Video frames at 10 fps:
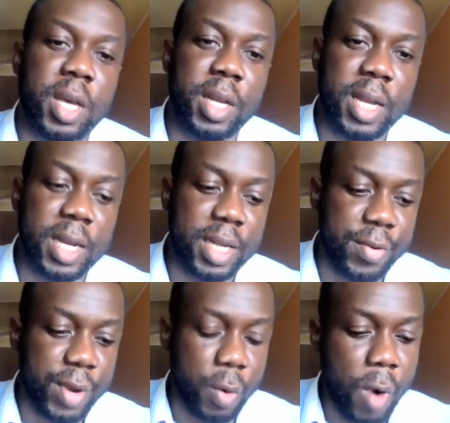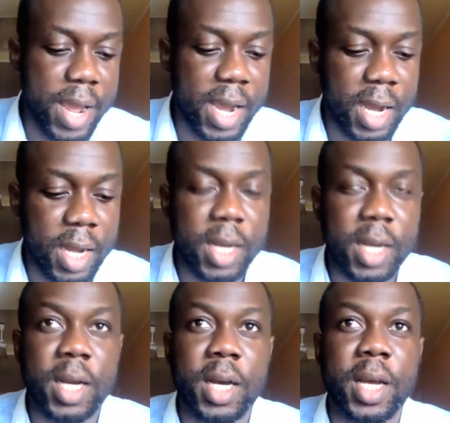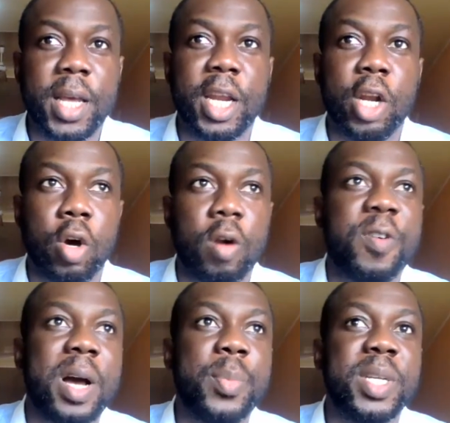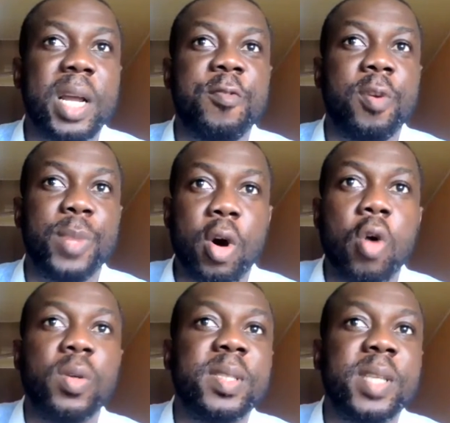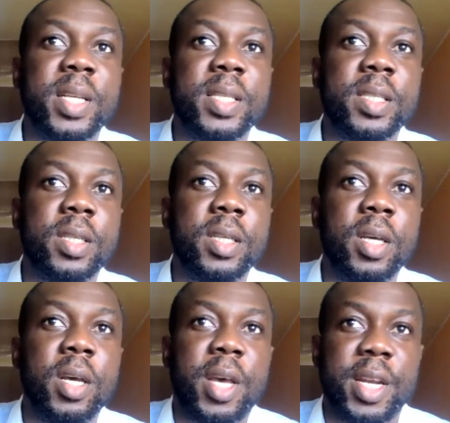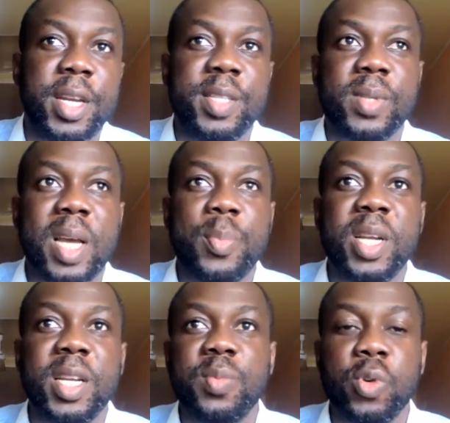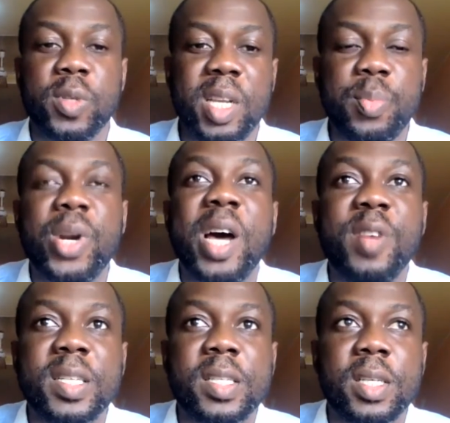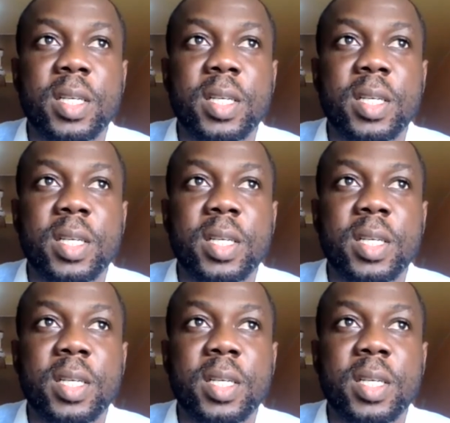and that they require a lot of capital from the onset, and this capital is mostly private